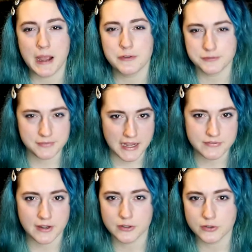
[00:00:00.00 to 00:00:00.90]
about
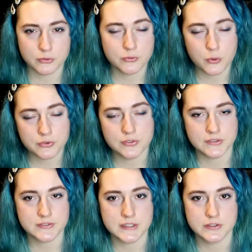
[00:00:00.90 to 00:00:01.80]
500 or
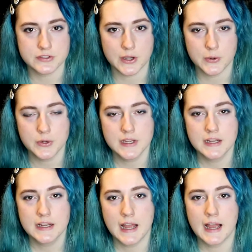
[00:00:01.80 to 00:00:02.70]
450 or so,
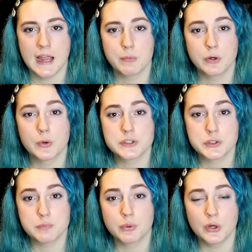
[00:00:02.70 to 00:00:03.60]
and we're going
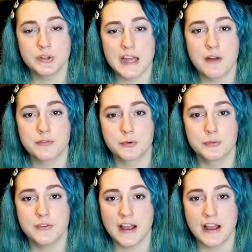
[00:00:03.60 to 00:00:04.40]
to broil that for